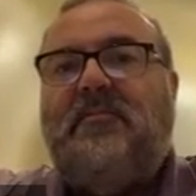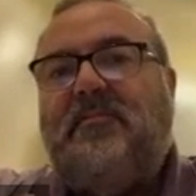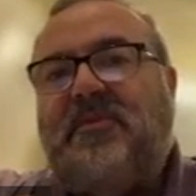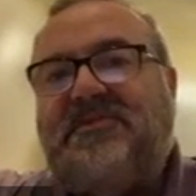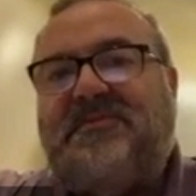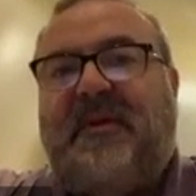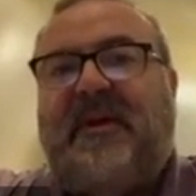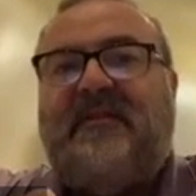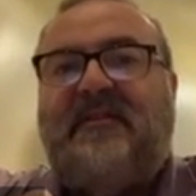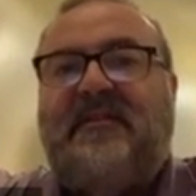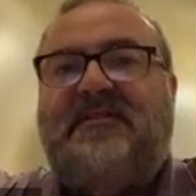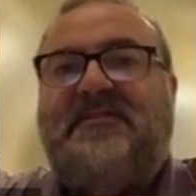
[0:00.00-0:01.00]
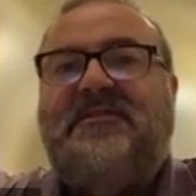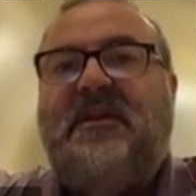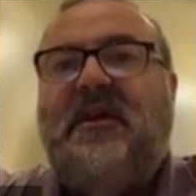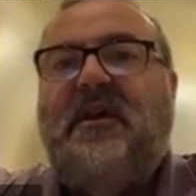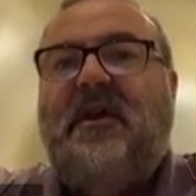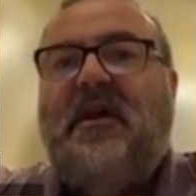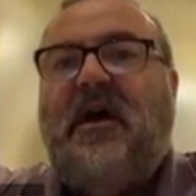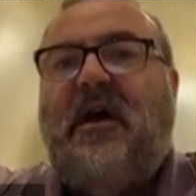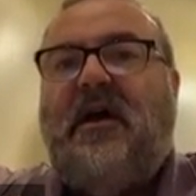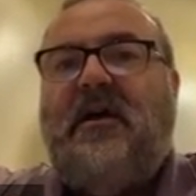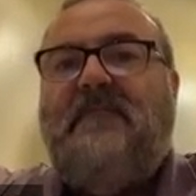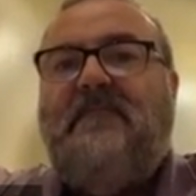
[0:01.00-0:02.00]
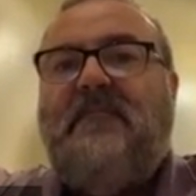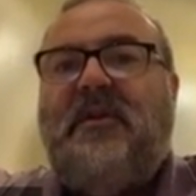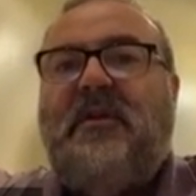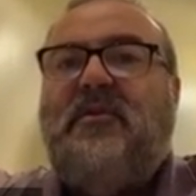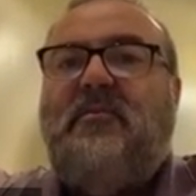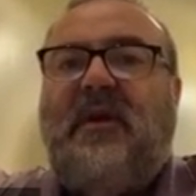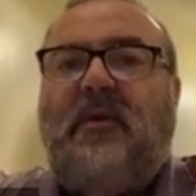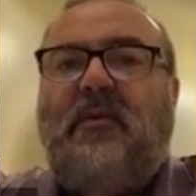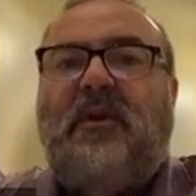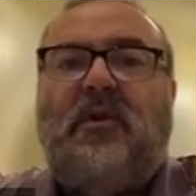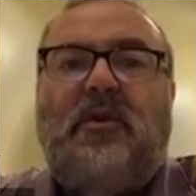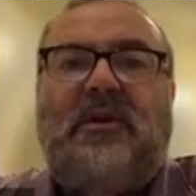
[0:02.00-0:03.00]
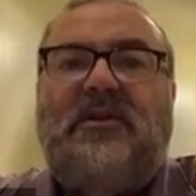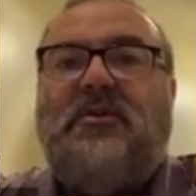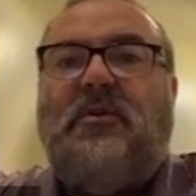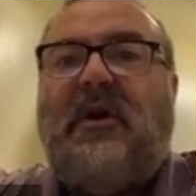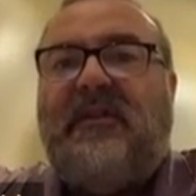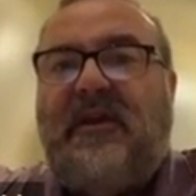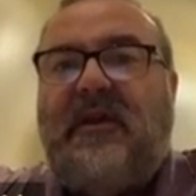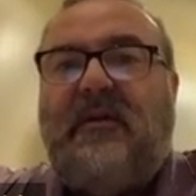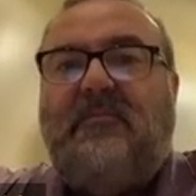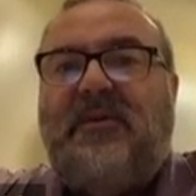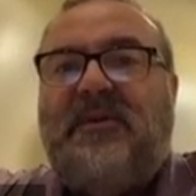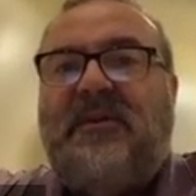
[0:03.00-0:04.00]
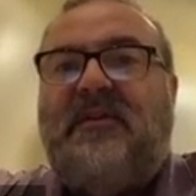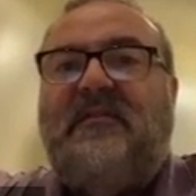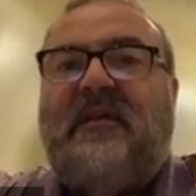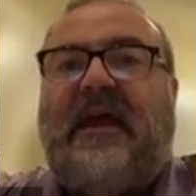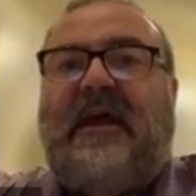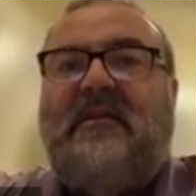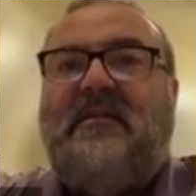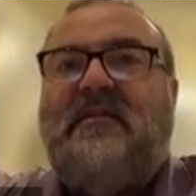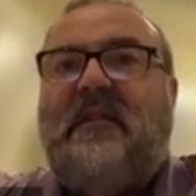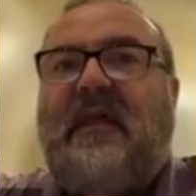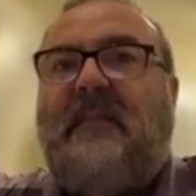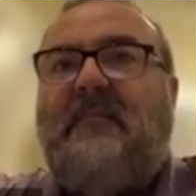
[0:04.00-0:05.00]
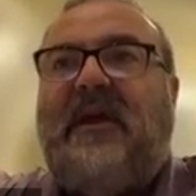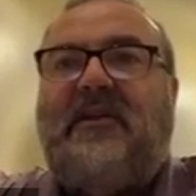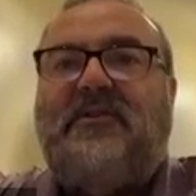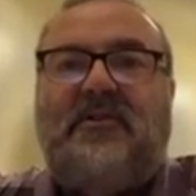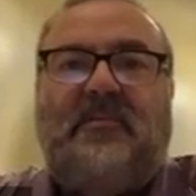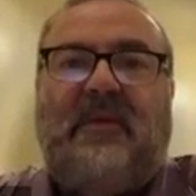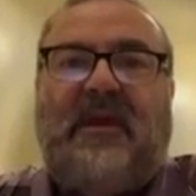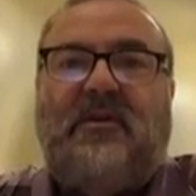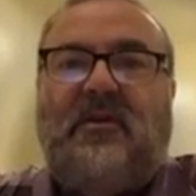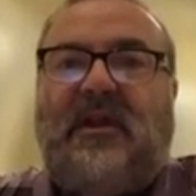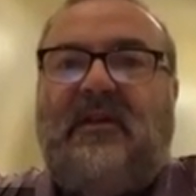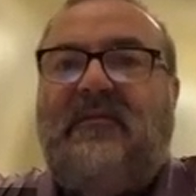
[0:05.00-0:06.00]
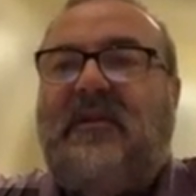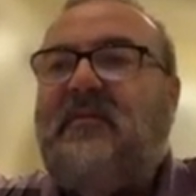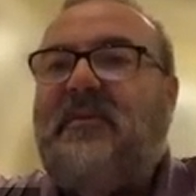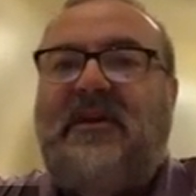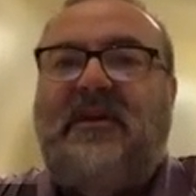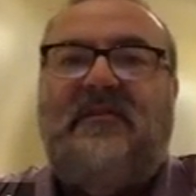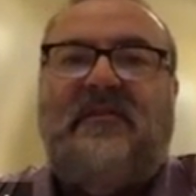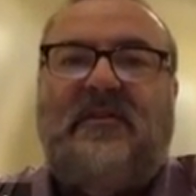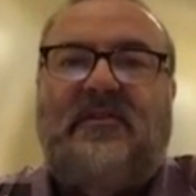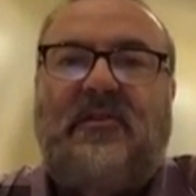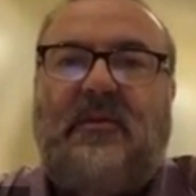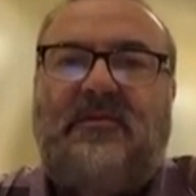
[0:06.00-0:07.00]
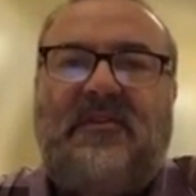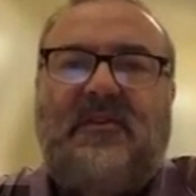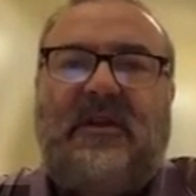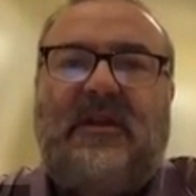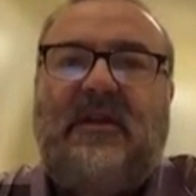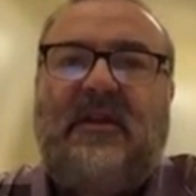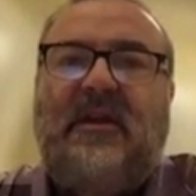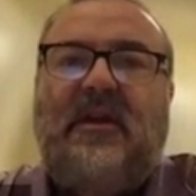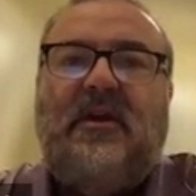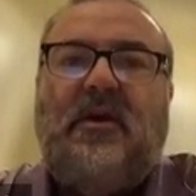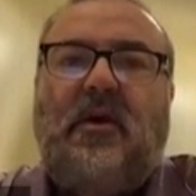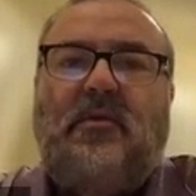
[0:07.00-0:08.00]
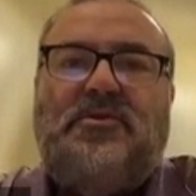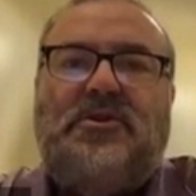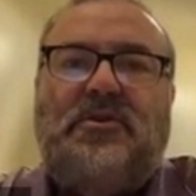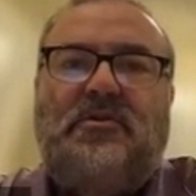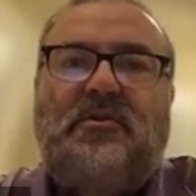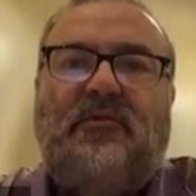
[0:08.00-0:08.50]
prospectus, you may want to look into other companies, and that may actually make your life a little bit easier. So I'm just going to go to the